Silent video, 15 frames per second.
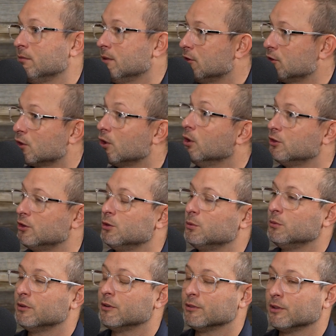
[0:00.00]
That's the closest
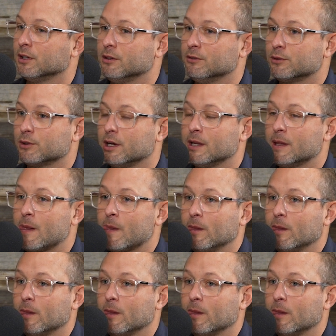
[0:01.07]
we've ever lived, right?